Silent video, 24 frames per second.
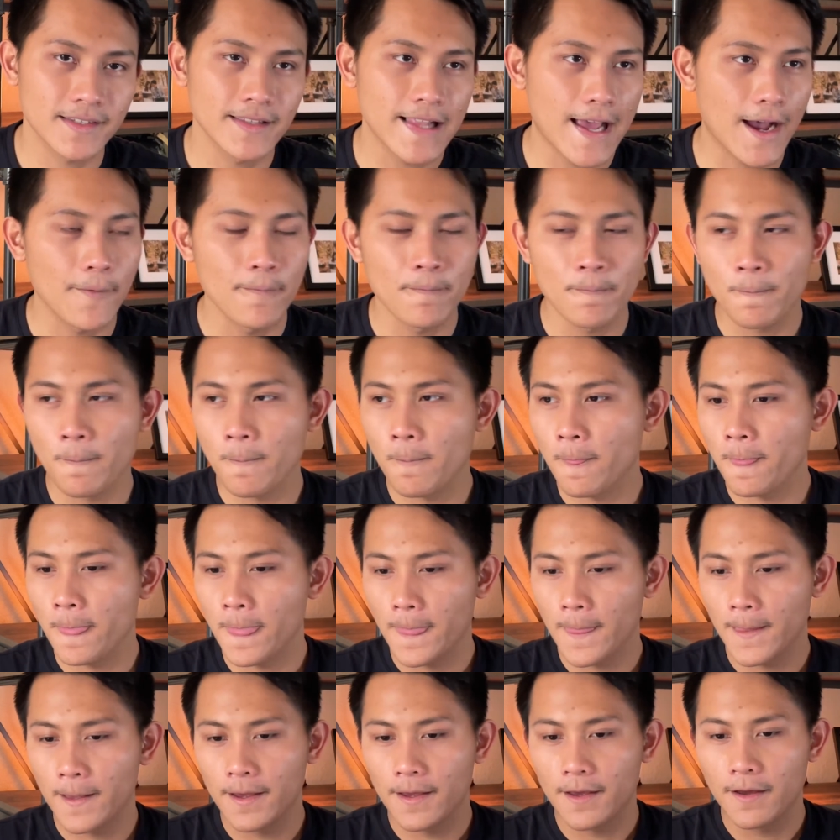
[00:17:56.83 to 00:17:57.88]
Now,
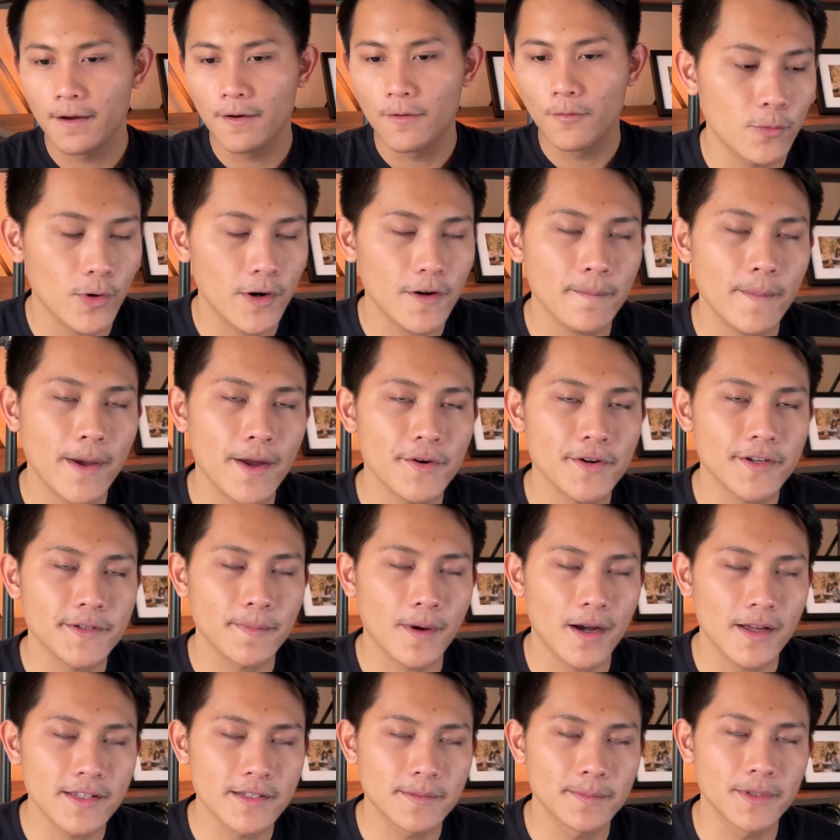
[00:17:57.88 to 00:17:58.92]
one of my
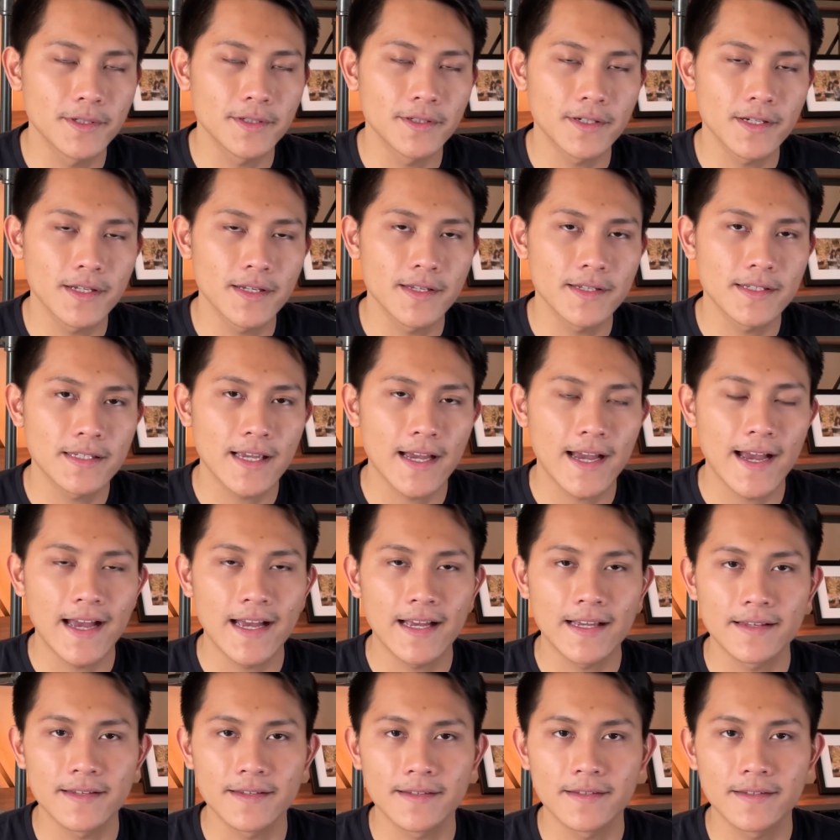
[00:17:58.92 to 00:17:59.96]
responsibilities
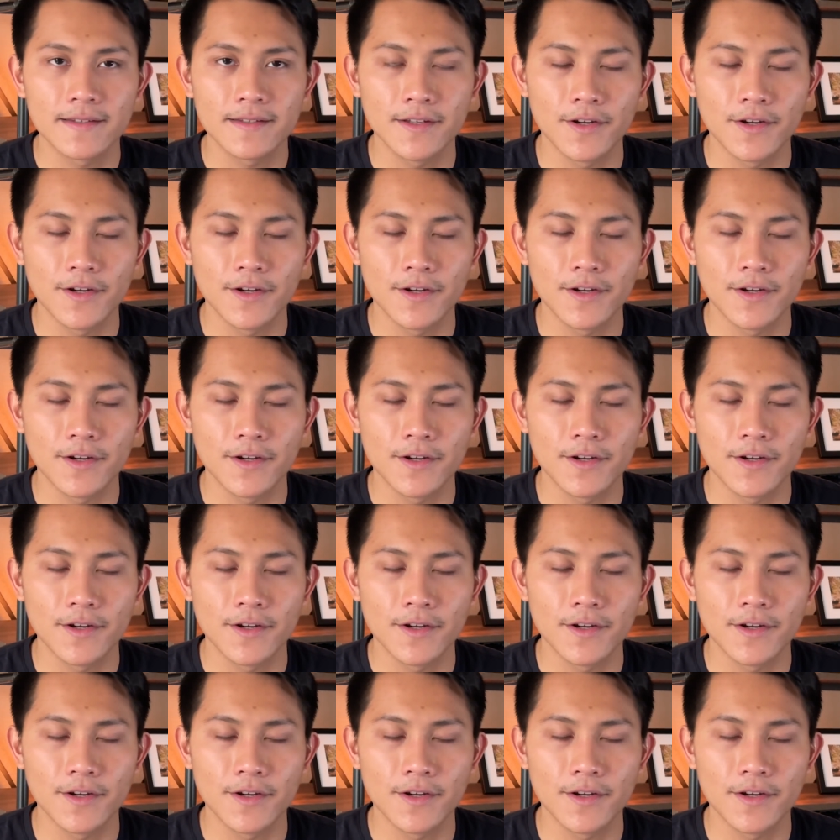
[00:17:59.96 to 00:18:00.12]
as,